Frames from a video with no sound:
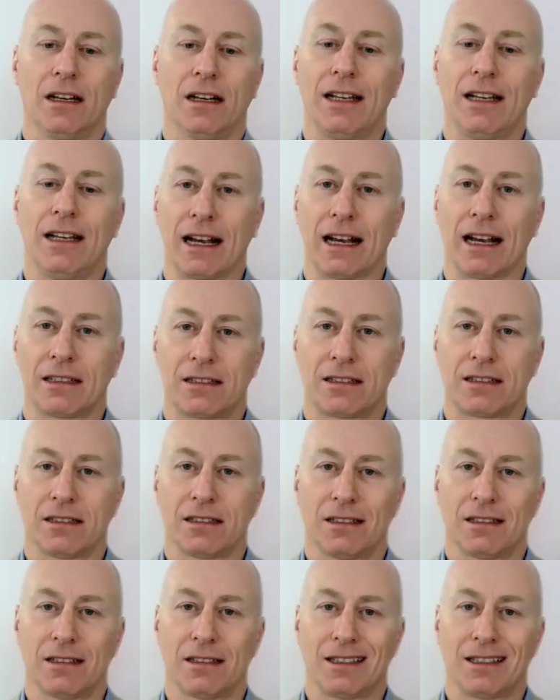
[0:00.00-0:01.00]
the next
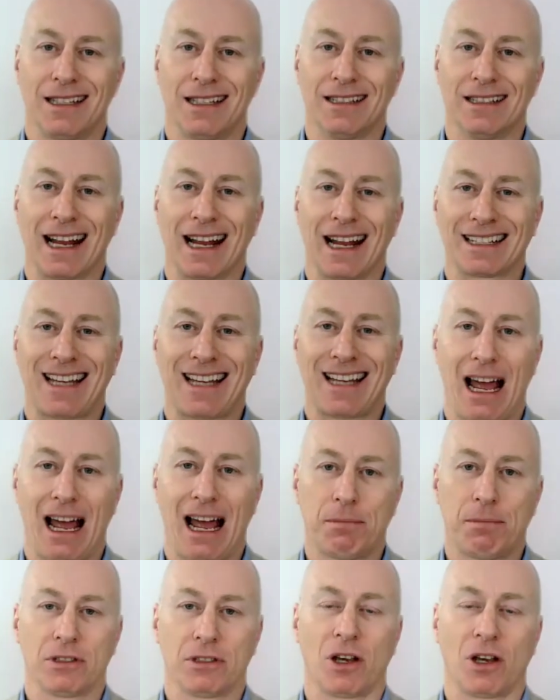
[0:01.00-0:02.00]

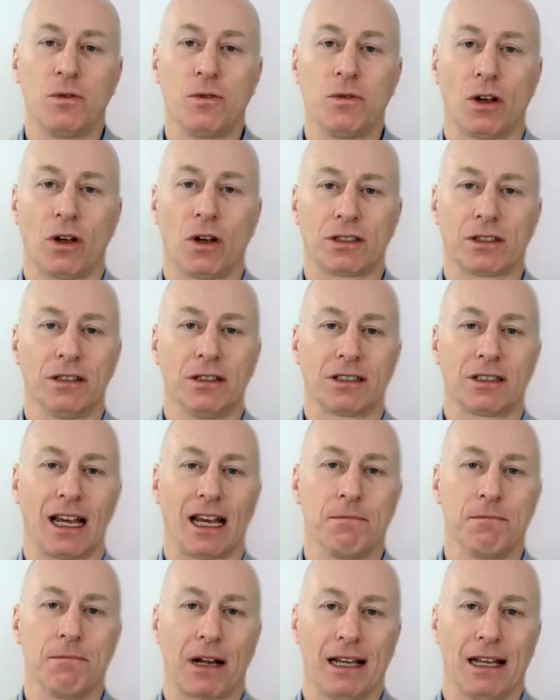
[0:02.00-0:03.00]
tab, so not in the
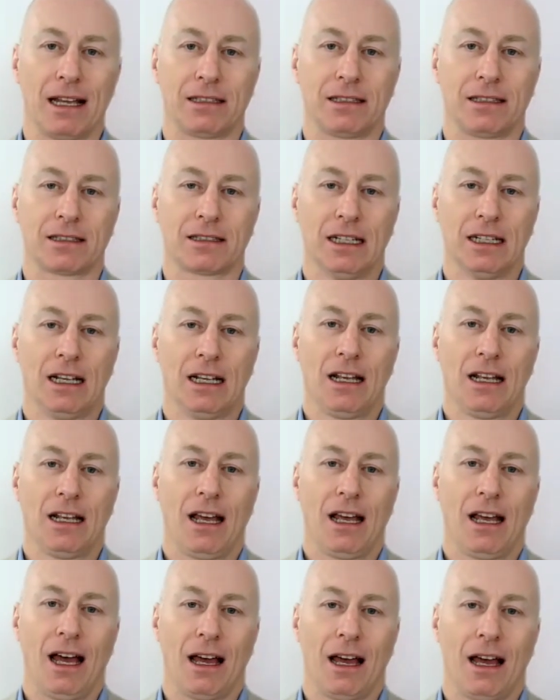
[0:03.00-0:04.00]
same place,
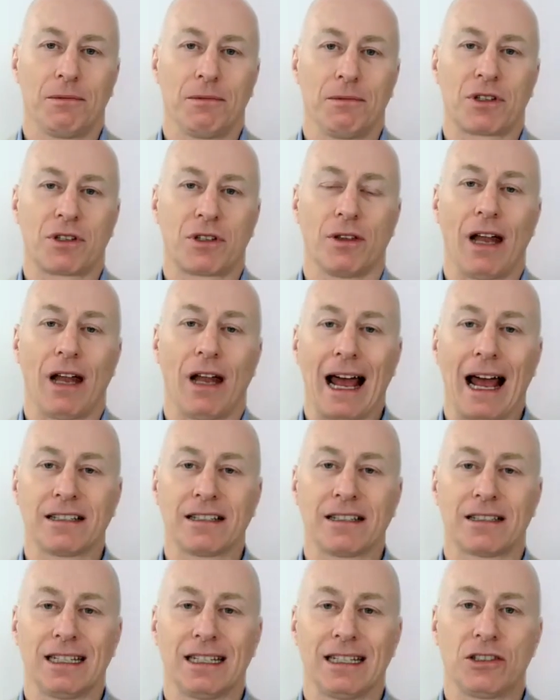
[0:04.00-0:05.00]
so that
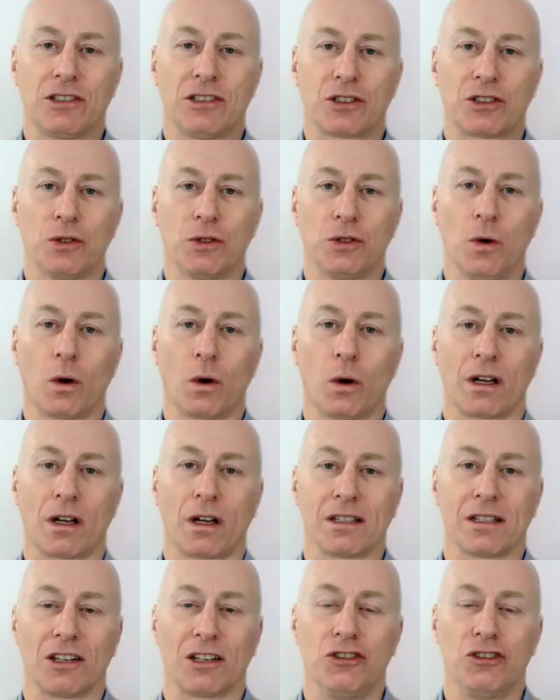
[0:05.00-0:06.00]
as these two
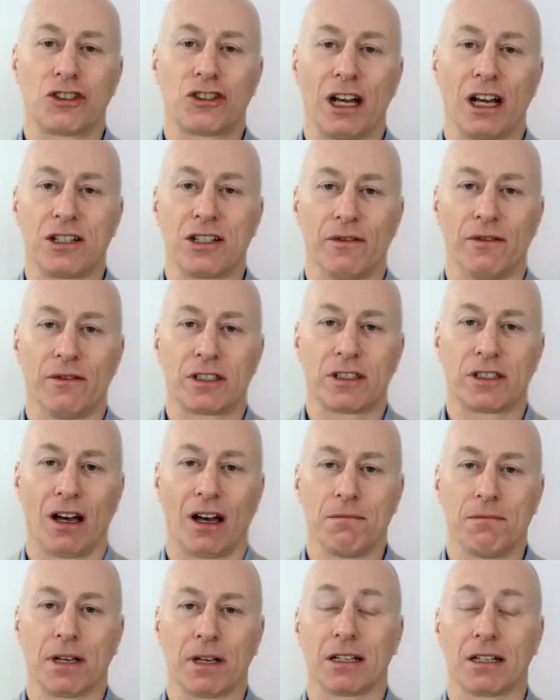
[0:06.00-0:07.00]
organisations change over
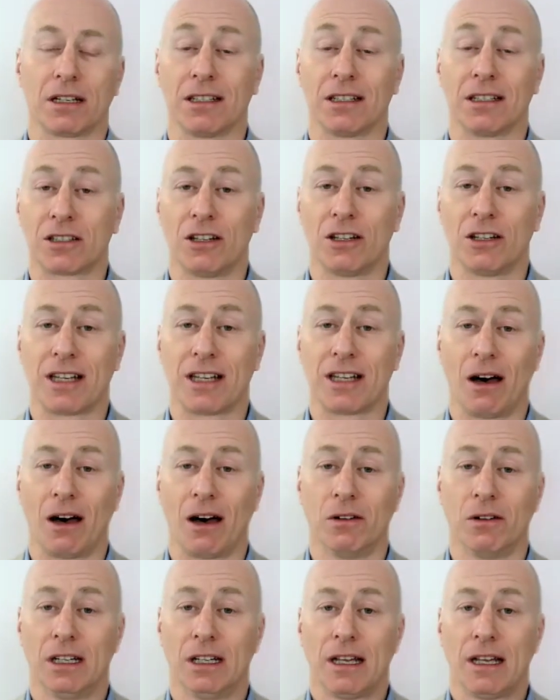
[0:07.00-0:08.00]
time, because it turns
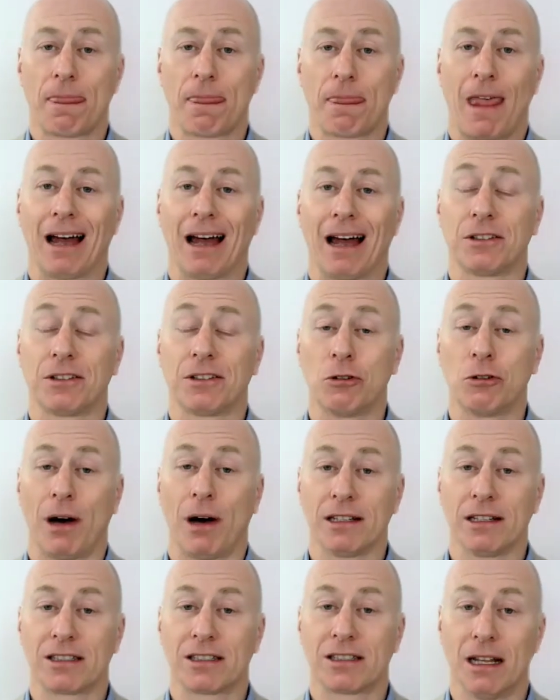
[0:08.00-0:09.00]
out our deal
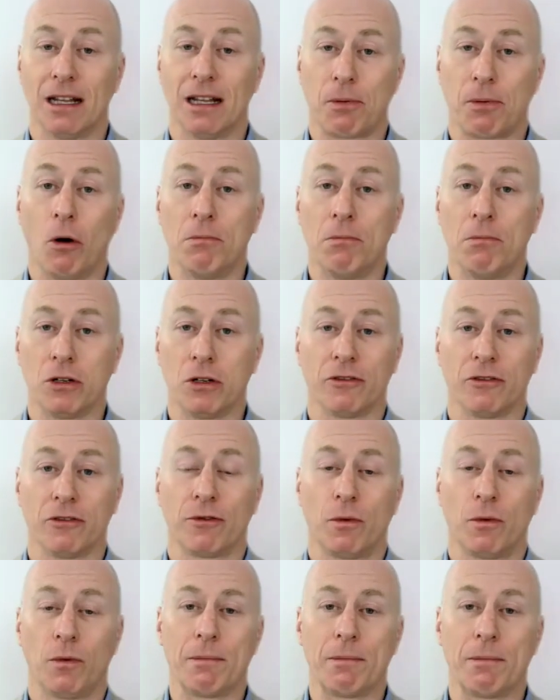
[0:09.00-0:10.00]
might slip or move.
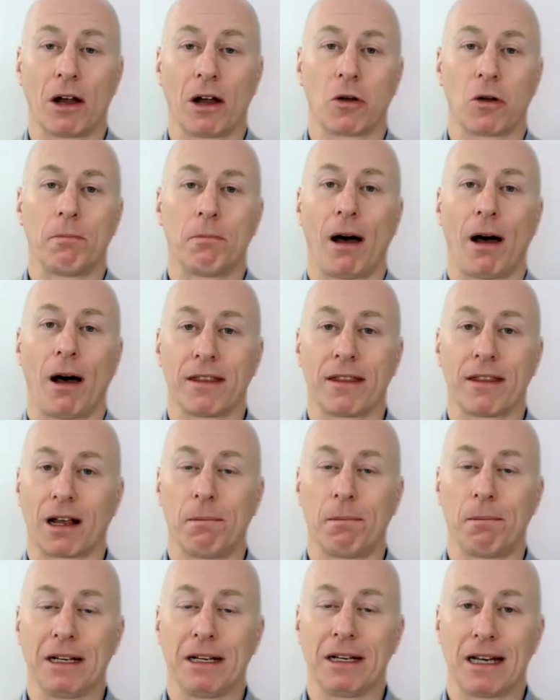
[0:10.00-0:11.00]
We might not buy the
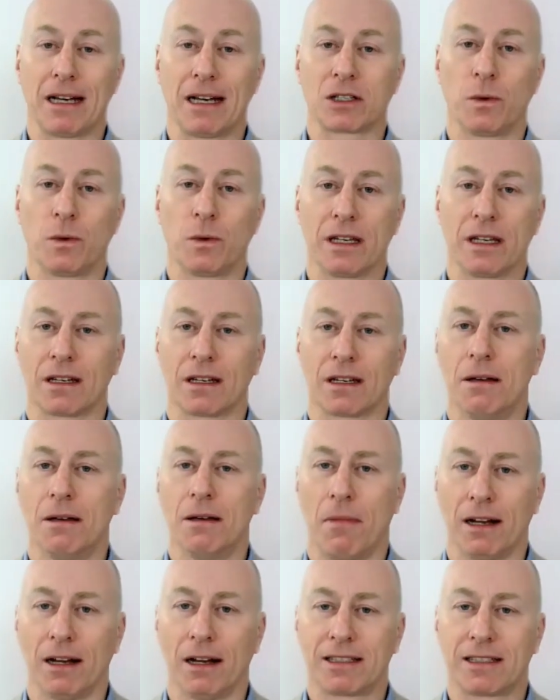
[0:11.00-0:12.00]
company next week. It
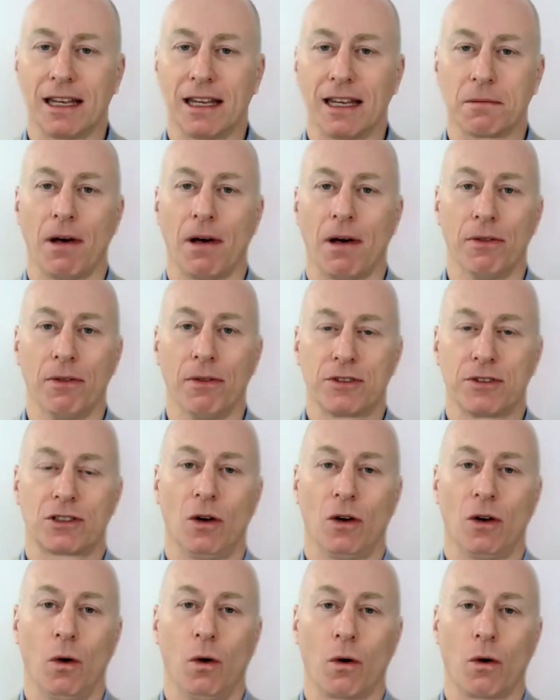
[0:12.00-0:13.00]
might take months
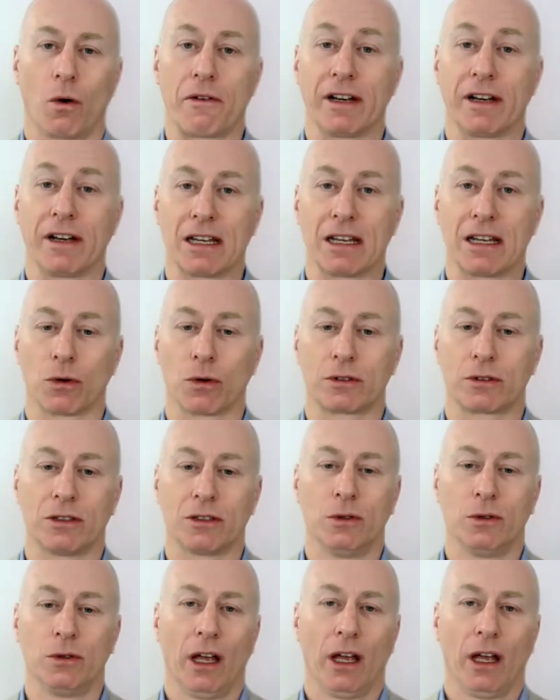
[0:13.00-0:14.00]
or even a year or
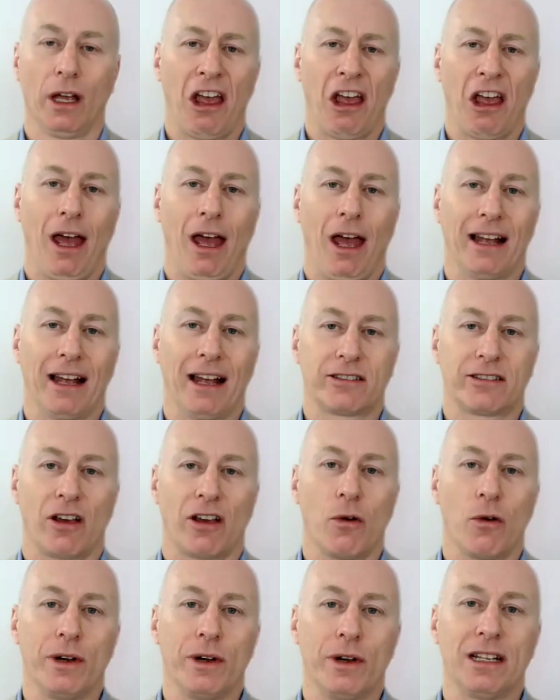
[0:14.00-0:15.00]
two. And
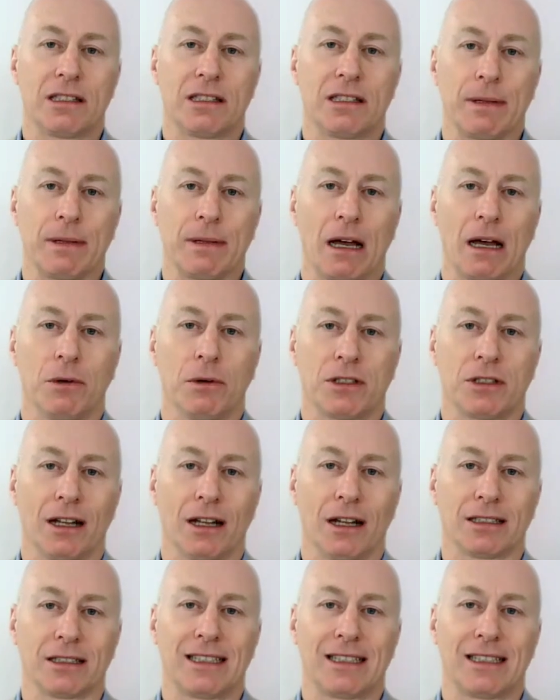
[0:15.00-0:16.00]
so we need to be able to
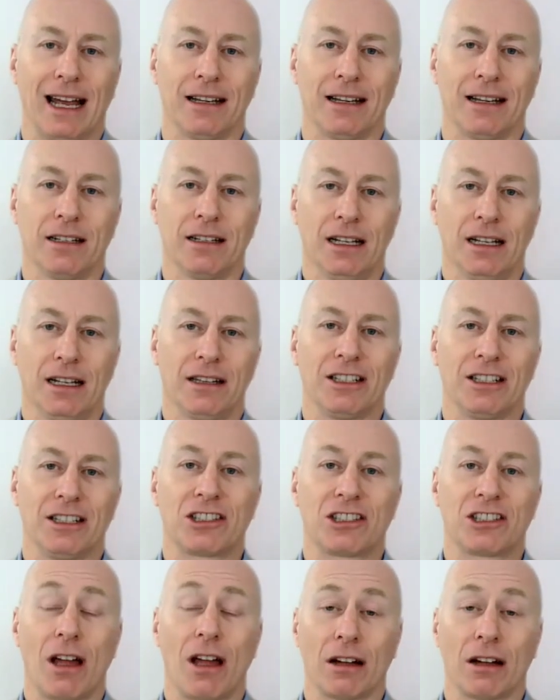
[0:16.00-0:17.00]
understand the
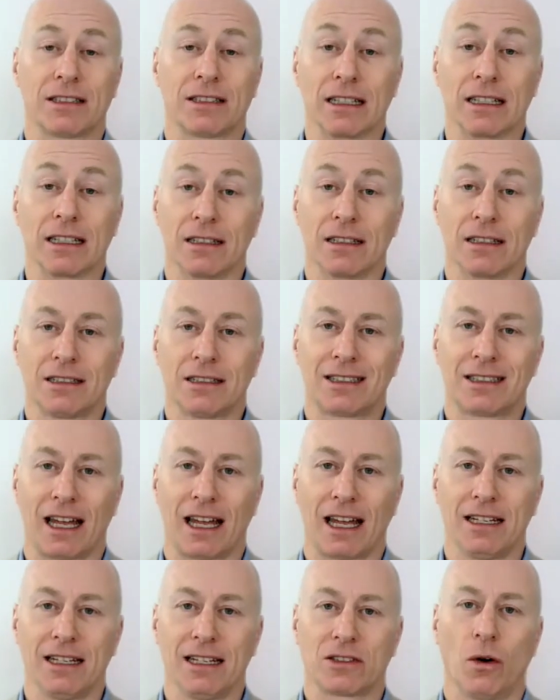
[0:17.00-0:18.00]
starting
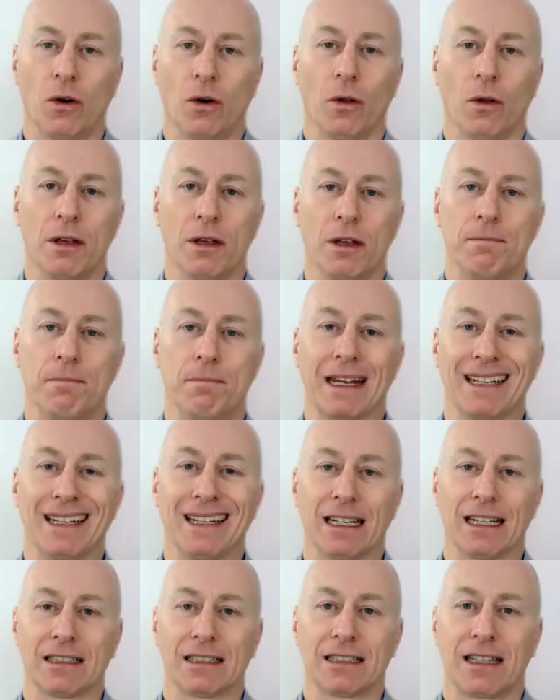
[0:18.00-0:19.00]
state or the
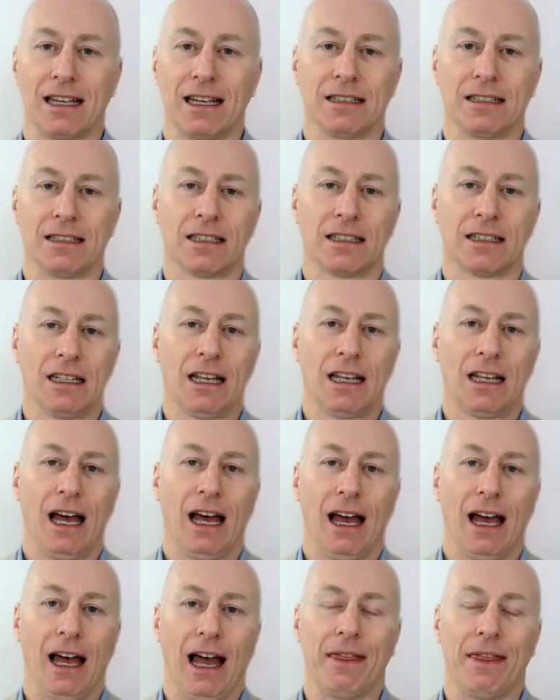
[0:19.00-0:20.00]
beginning state,
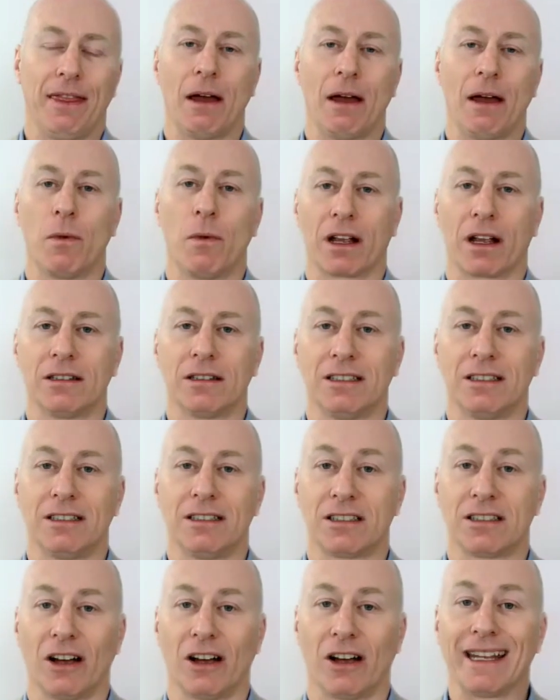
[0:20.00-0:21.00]
and then we're going to
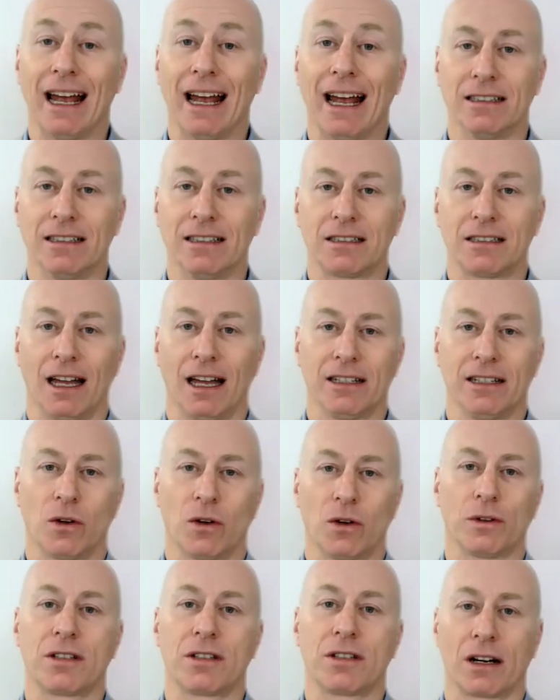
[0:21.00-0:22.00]
design the end state
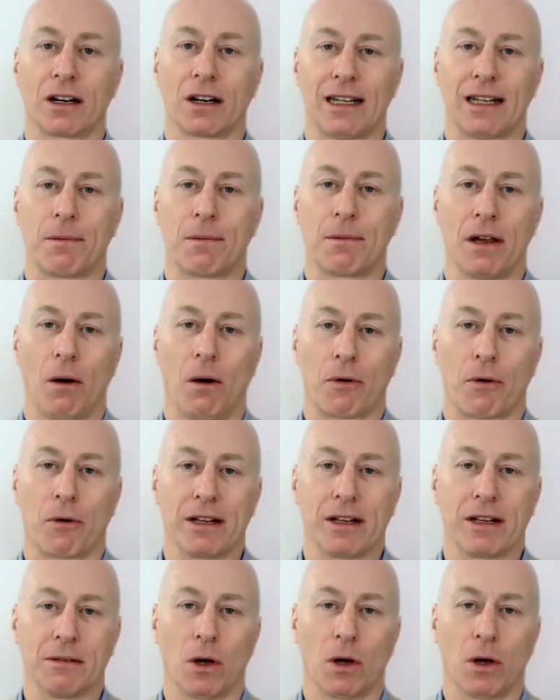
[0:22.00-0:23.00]
or the target
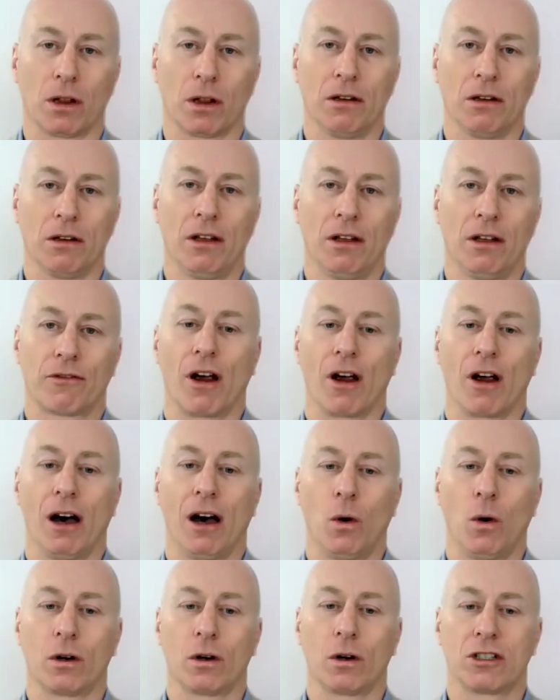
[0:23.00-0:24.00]
operating model for our
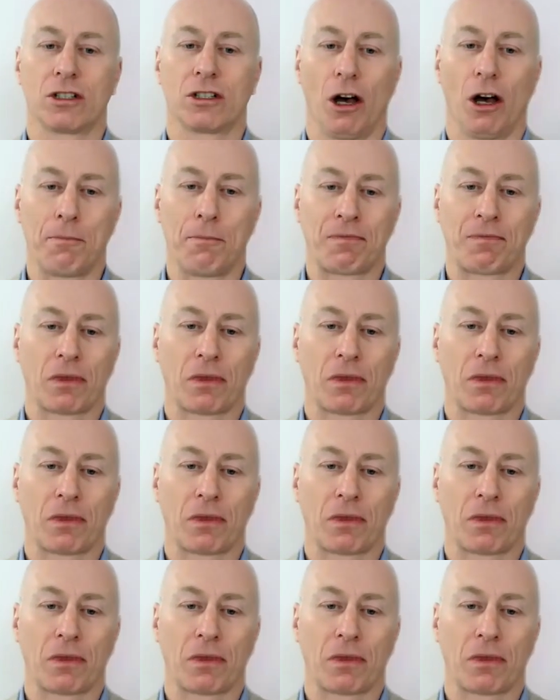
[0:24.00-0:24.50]
org chart.